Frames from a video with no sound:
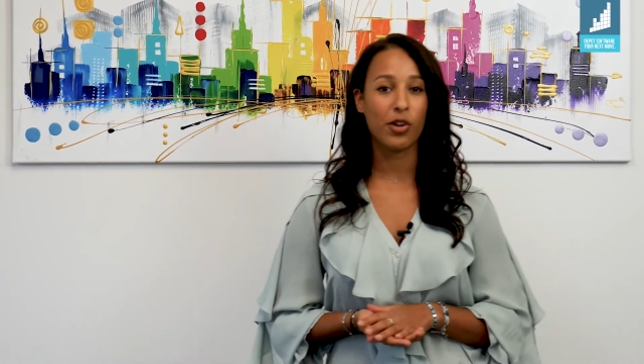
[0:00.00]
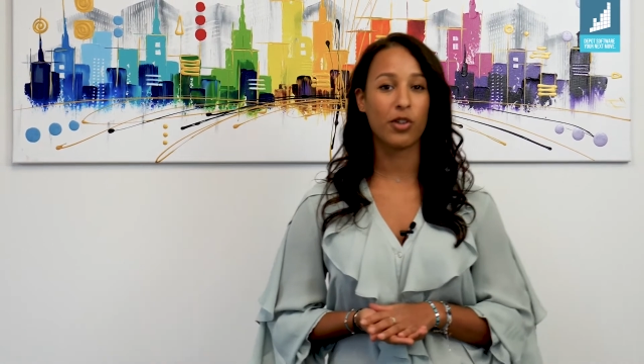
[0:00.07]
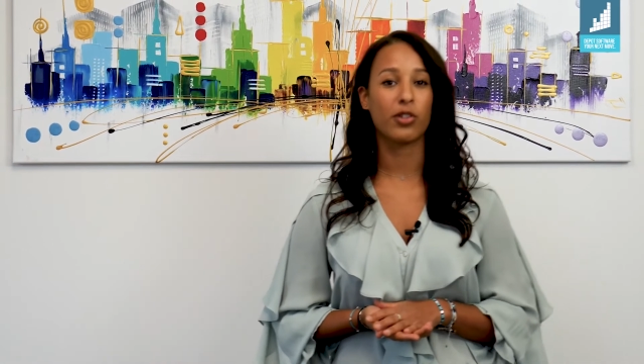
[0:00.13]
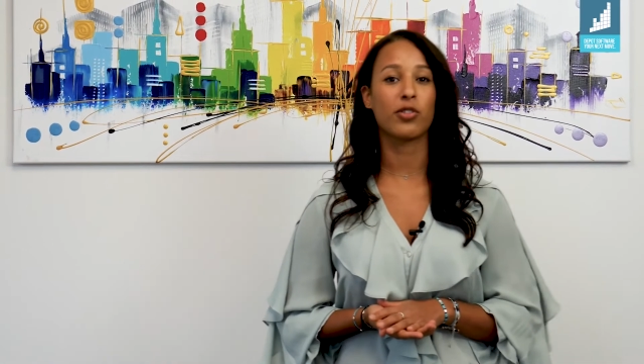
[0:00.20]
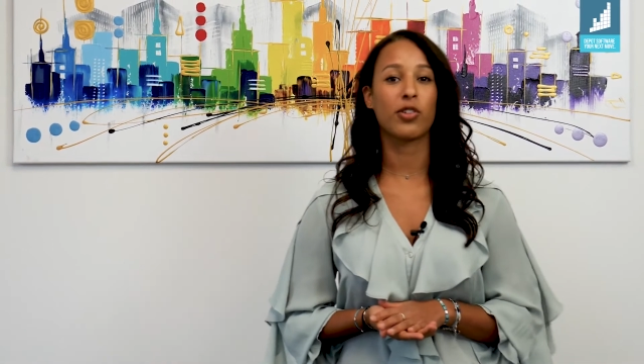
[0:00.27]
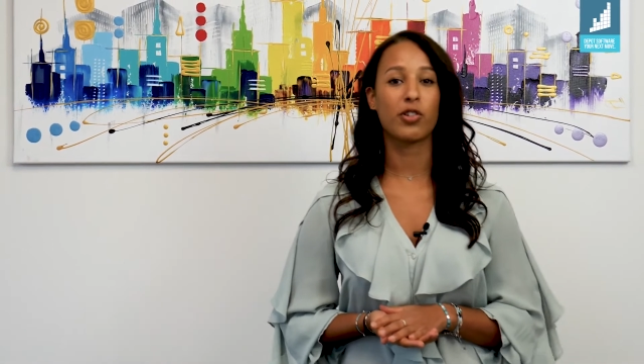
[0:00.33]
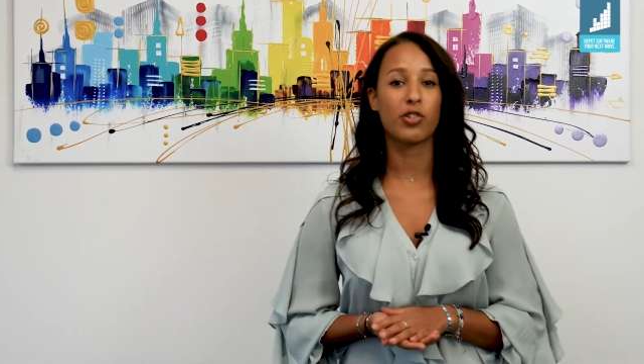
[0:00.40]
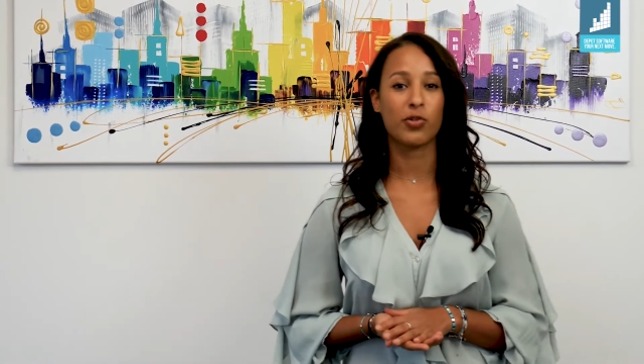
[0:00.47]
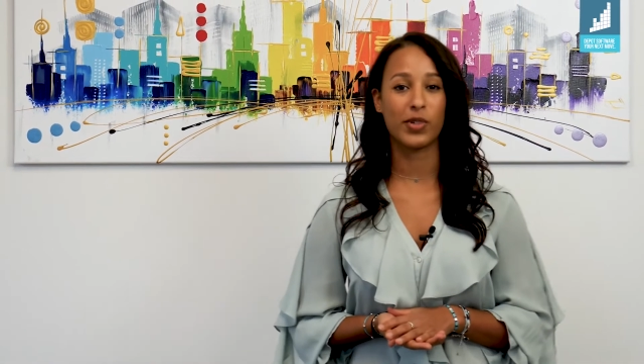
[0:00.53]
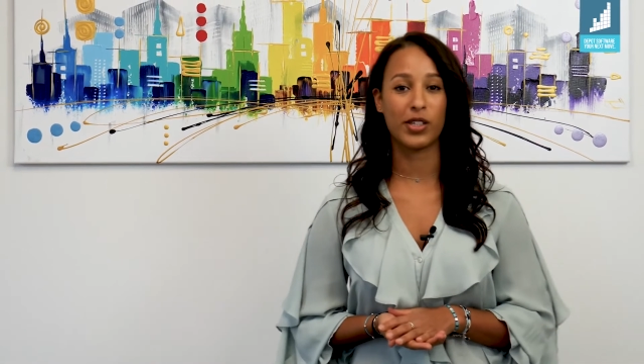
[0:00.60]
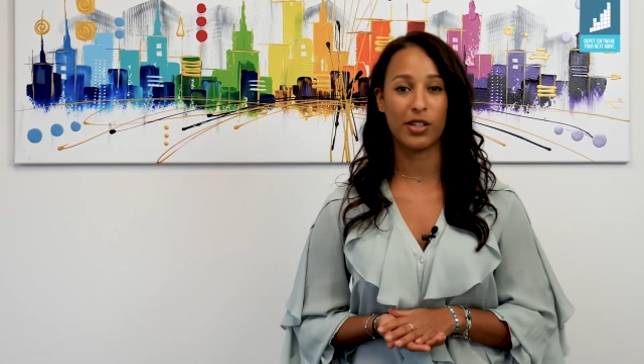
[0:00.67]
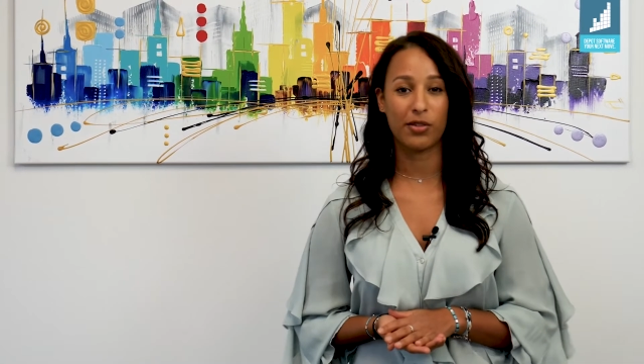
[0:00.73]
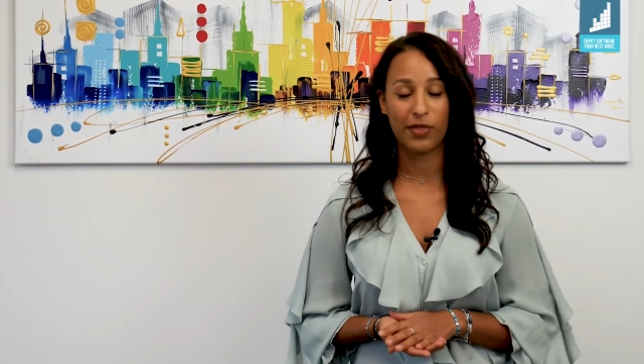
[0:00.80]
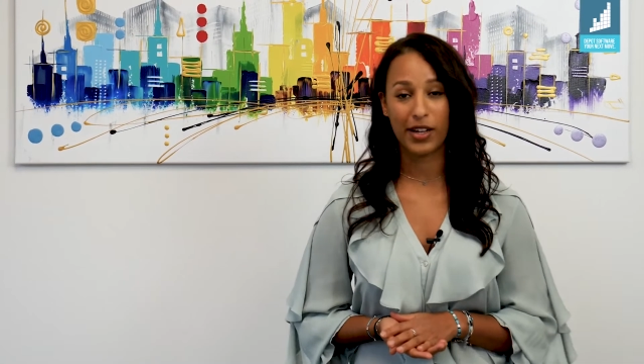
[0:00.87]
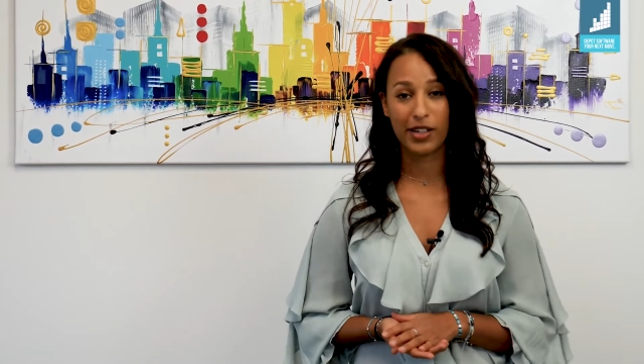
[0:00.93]
on a touchscreen
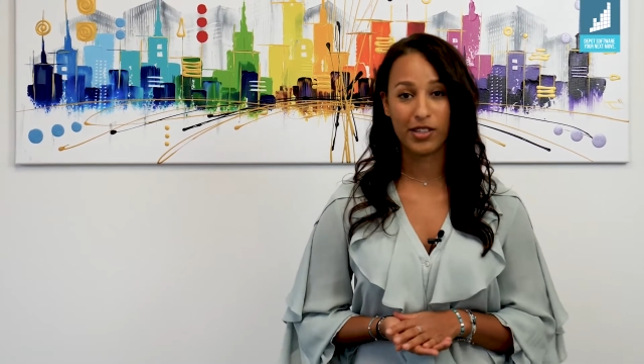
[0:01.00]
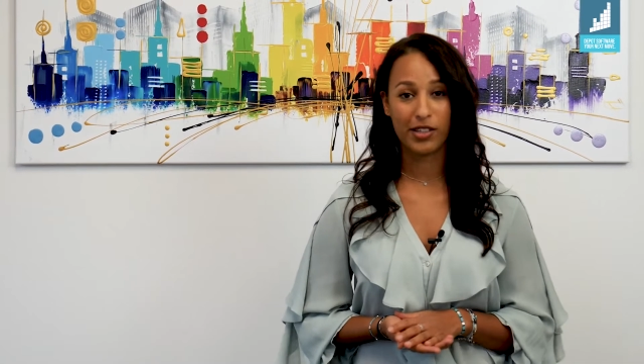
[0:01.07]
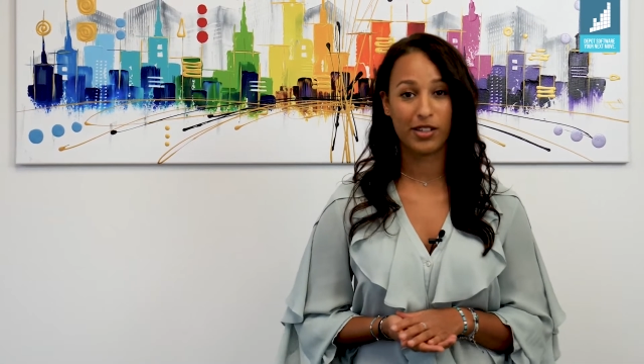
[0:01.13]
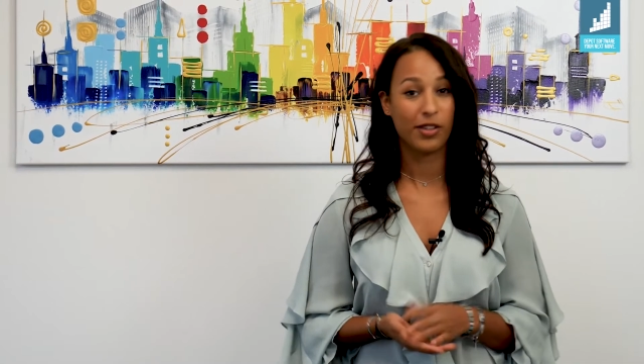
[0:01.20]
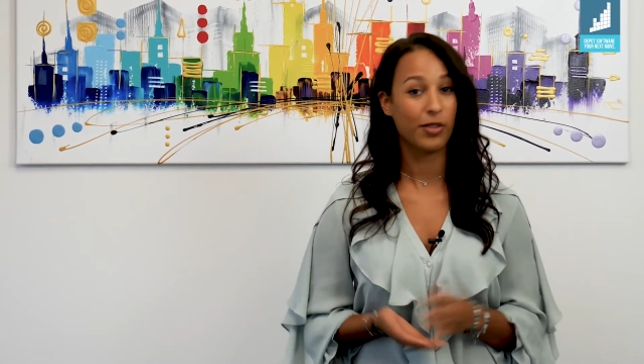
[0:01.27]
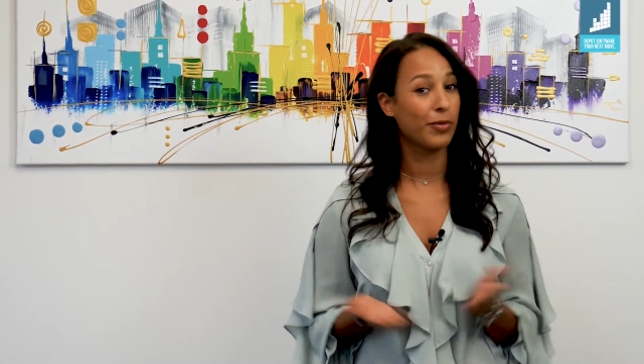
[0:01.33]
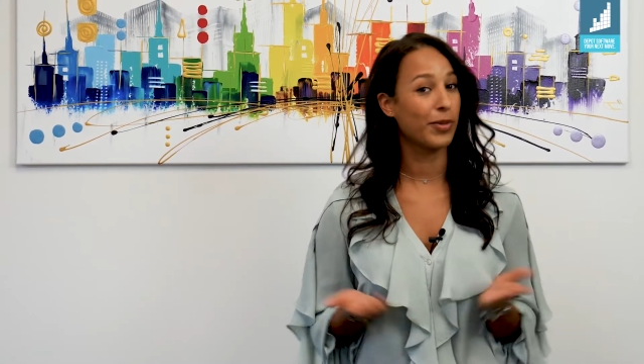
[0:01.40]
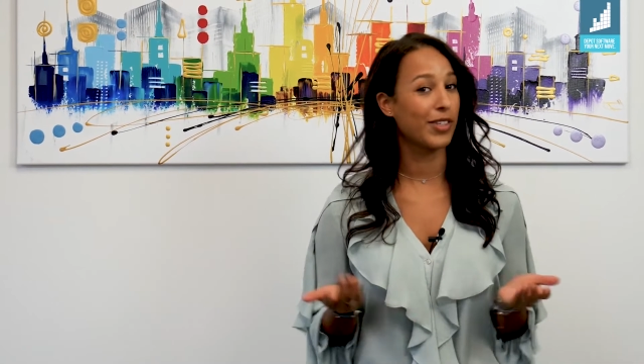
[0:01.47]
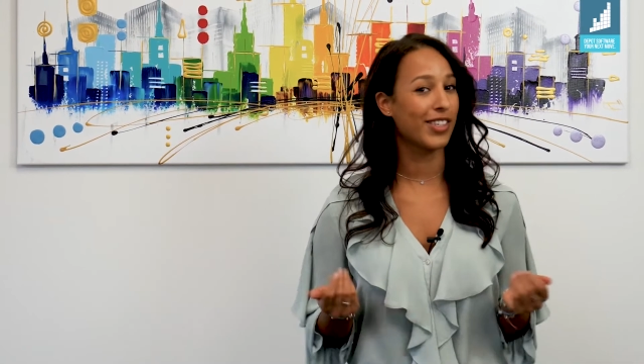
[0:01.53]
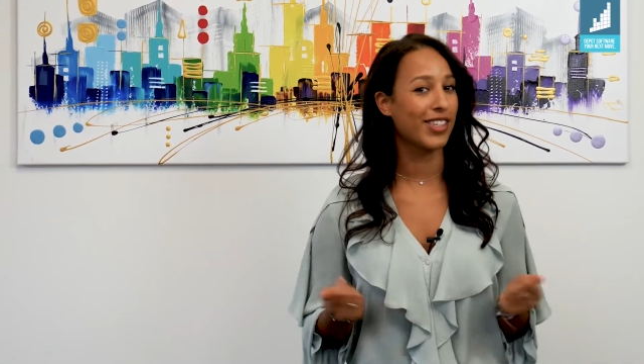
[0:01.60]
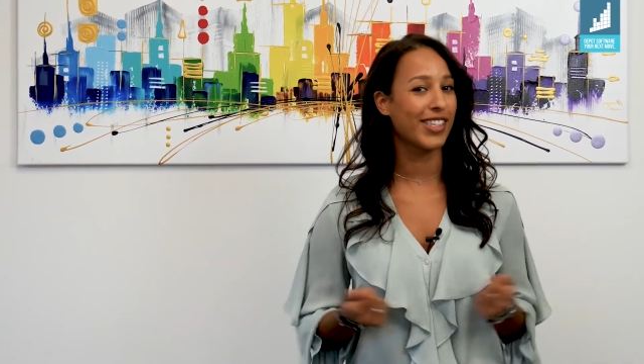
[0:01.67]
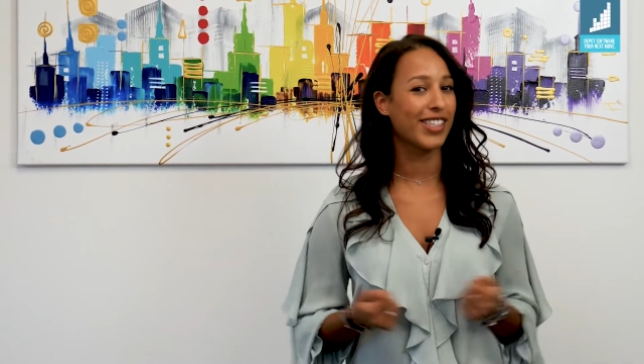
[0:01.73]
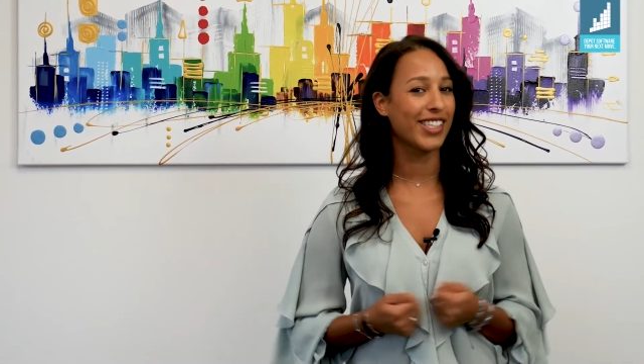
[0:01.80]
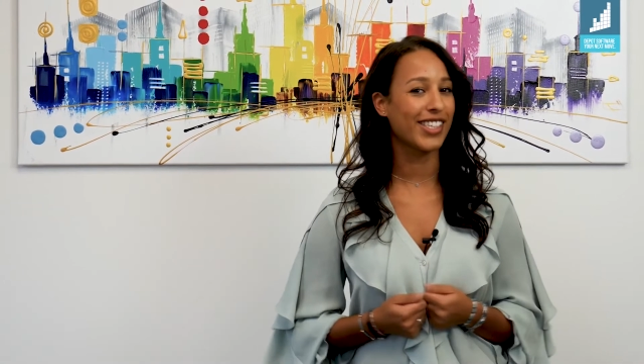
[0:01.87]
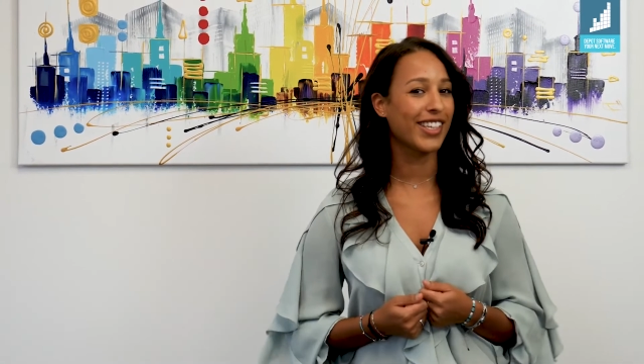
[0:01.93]
device, which is
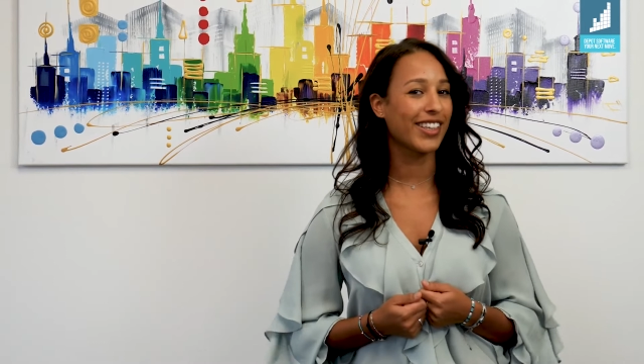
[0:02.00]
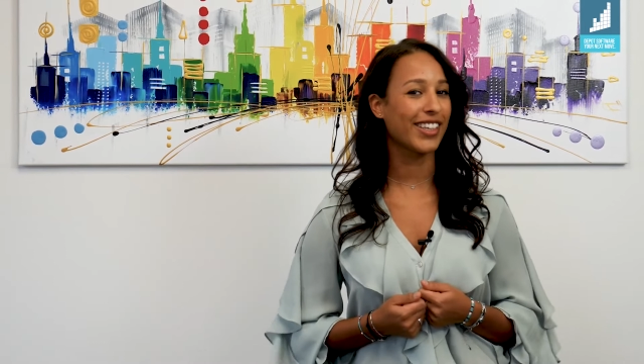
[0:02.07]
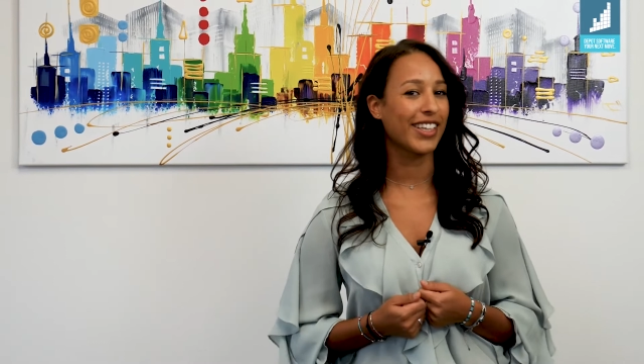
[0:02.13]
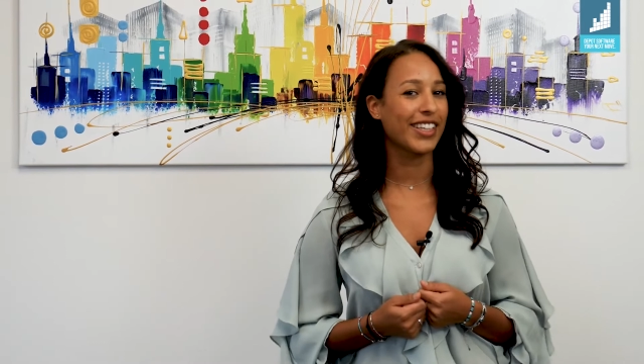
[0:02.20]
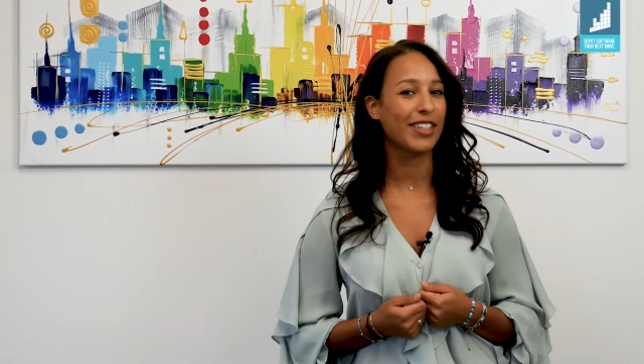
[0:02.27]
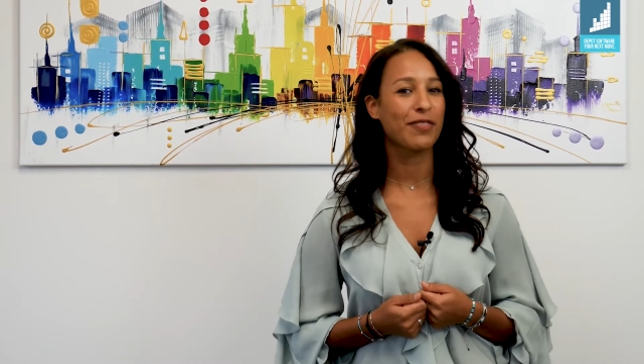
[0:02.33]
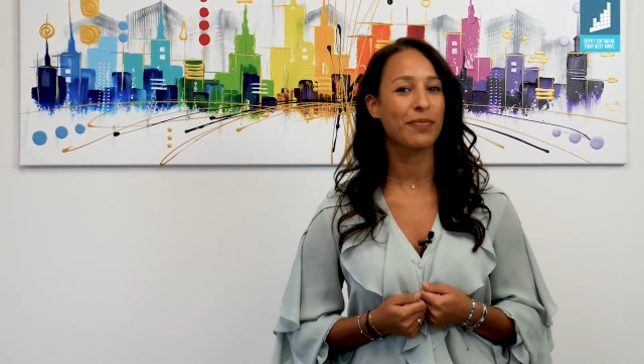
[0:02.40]
easy to clean.